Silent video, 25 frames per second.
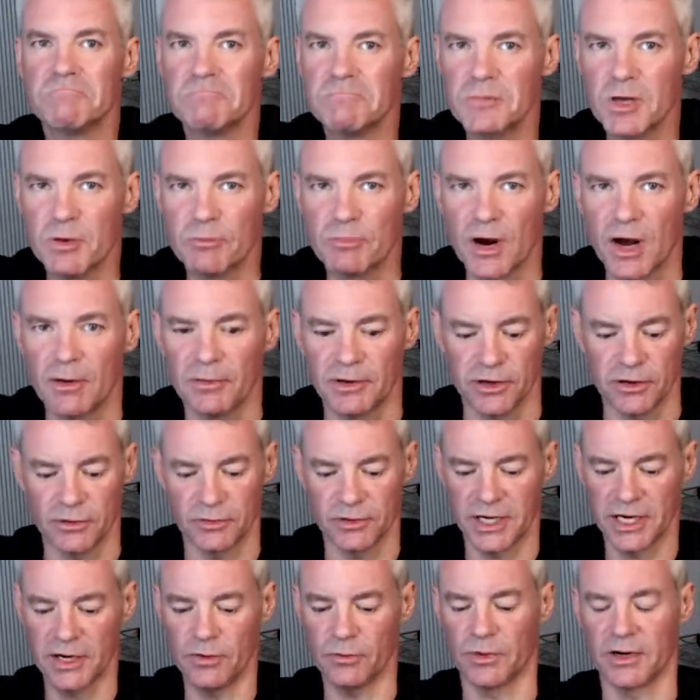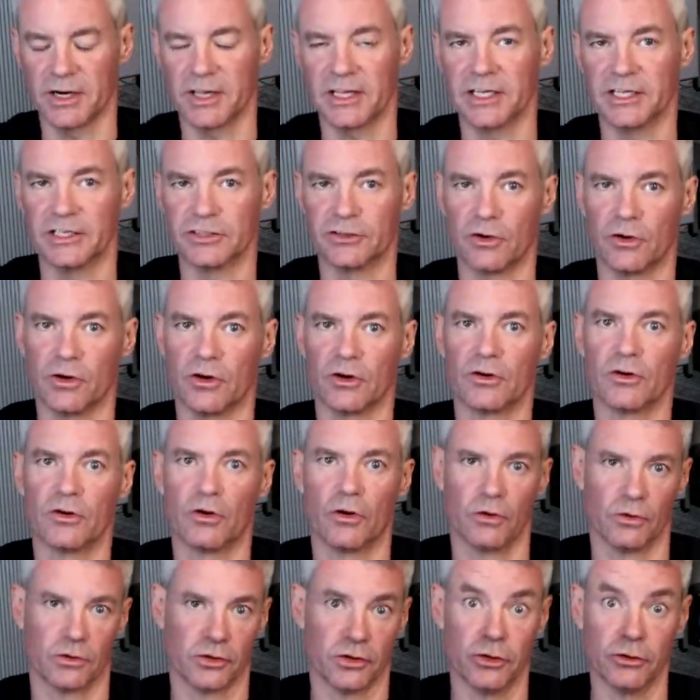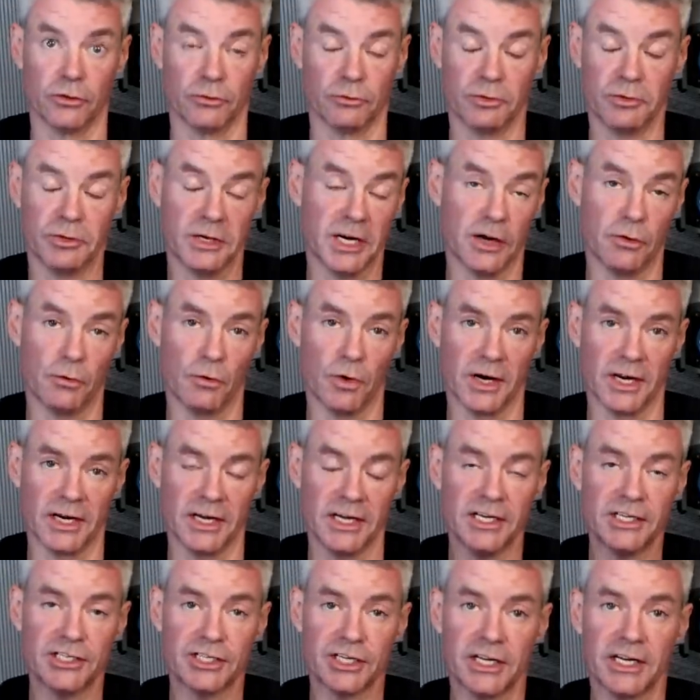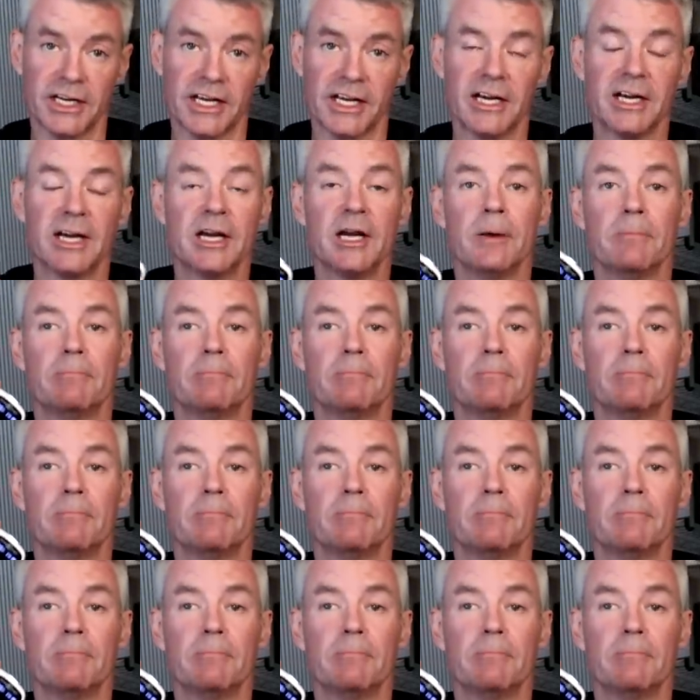you probably don't need one of these, or you need one initially.